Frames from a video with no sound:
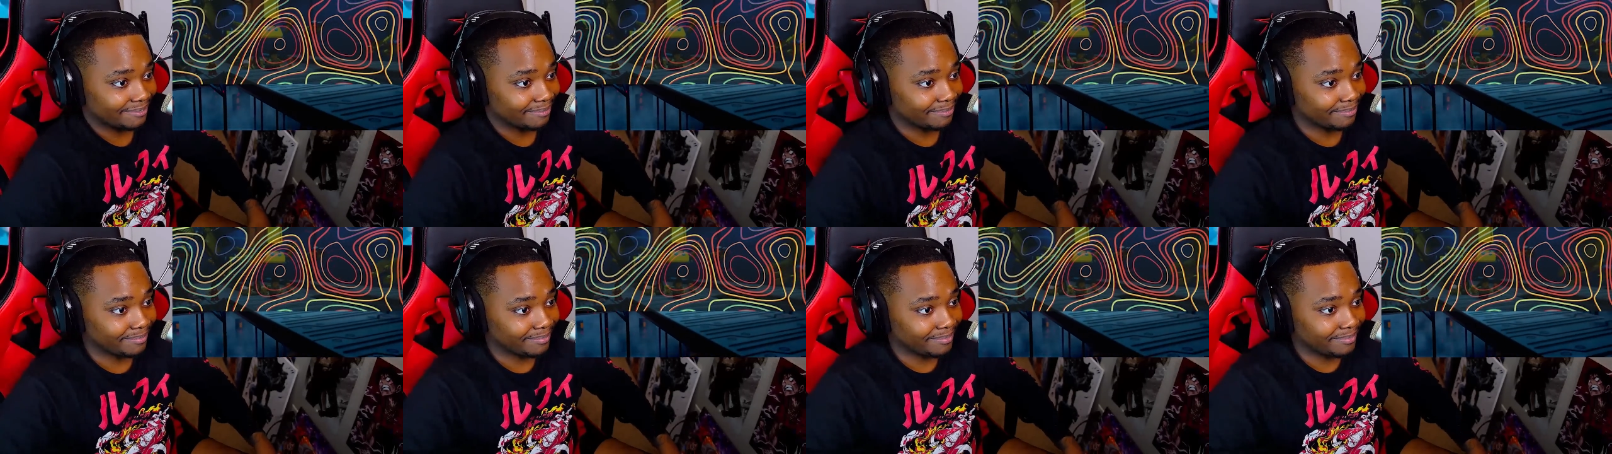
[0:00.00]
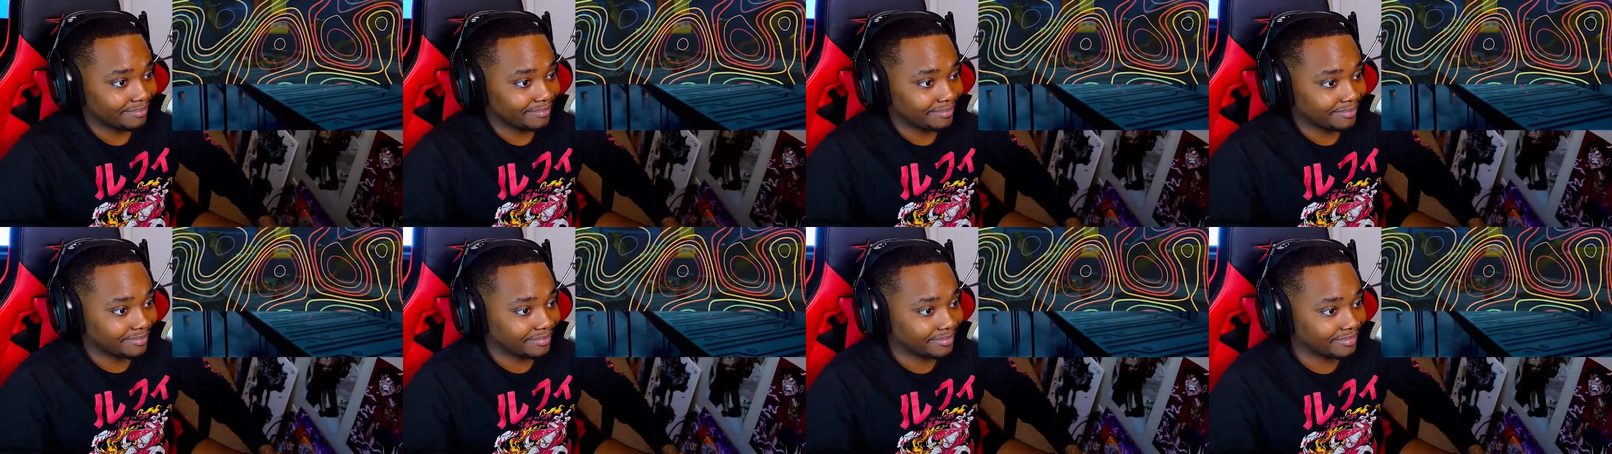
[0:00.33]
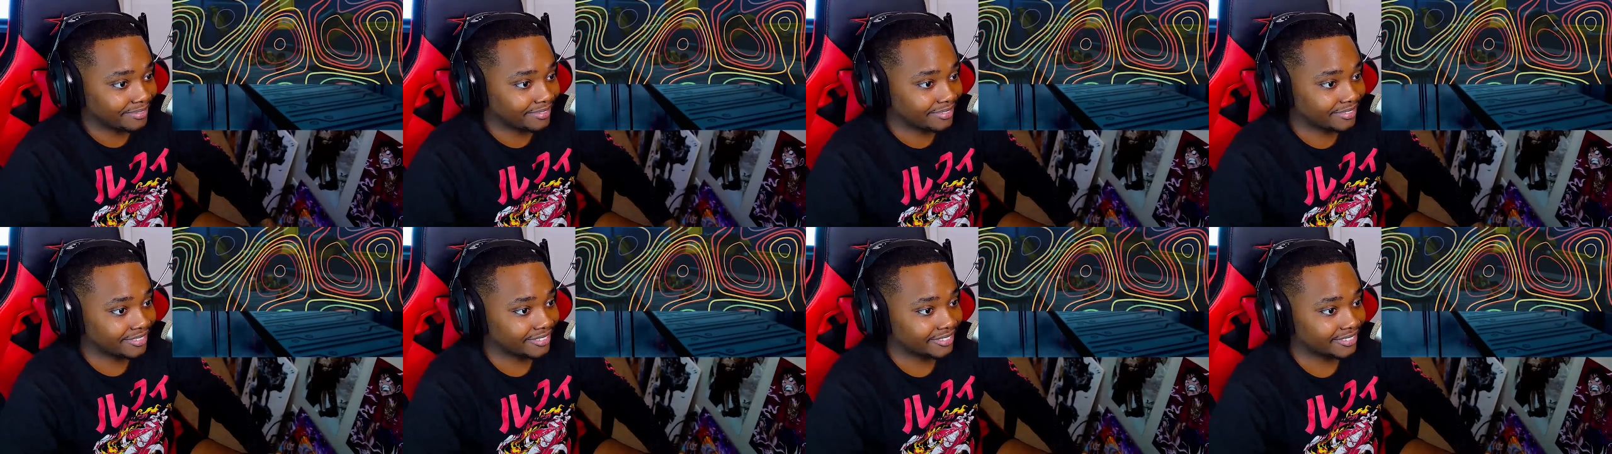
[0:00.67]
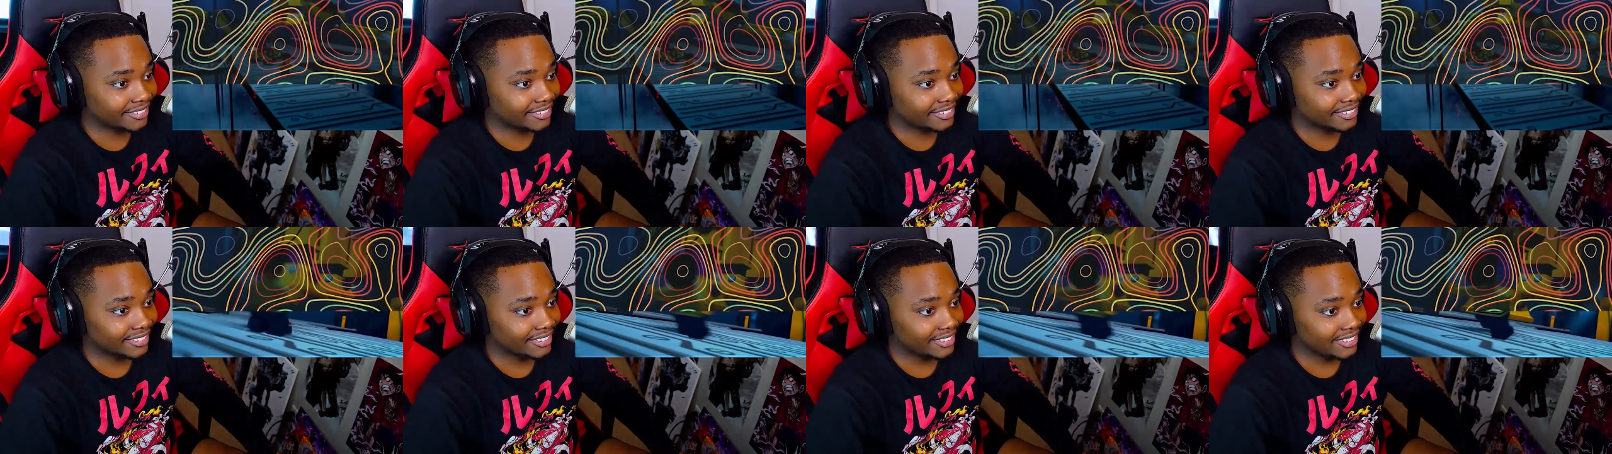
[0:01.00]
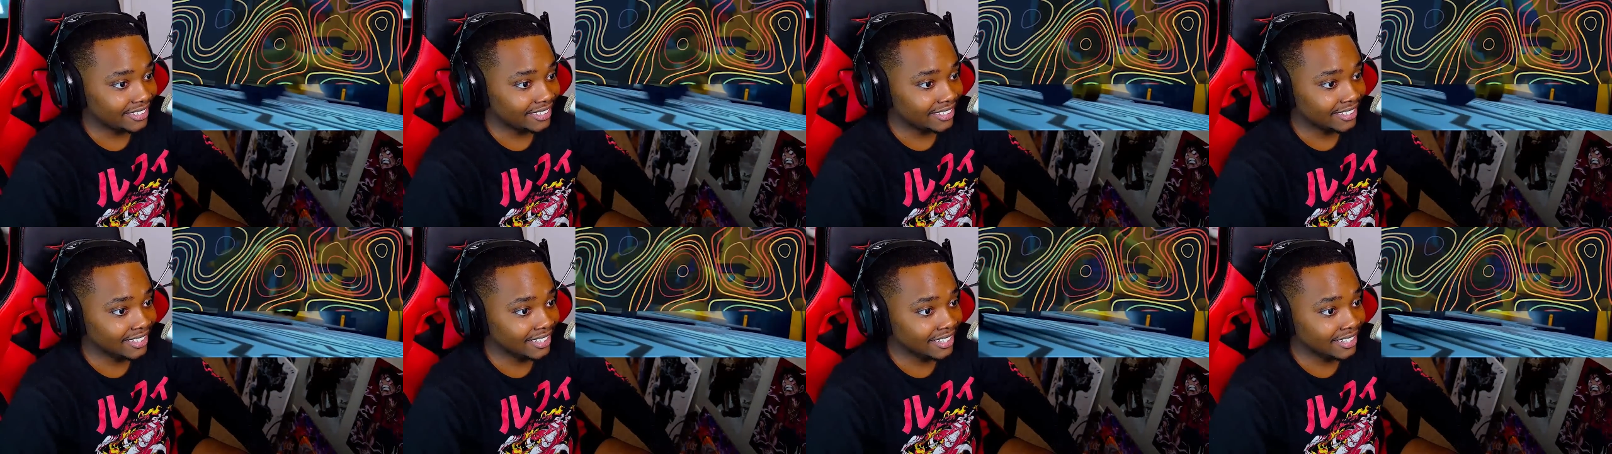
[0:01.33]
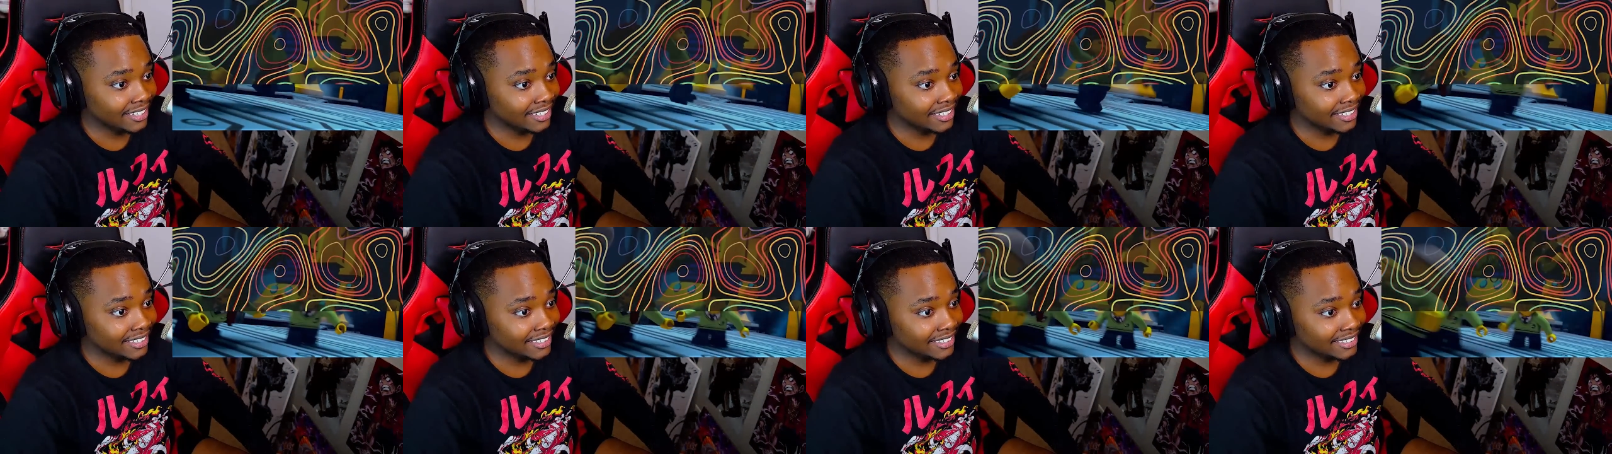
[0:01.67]

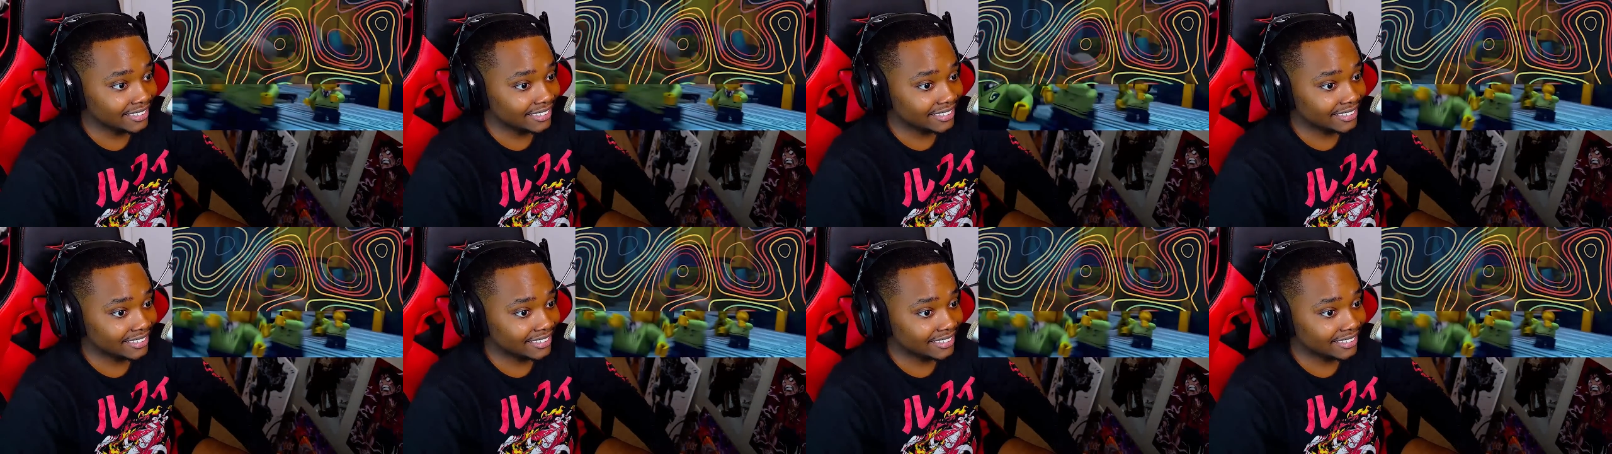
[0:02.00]
(no one is talking)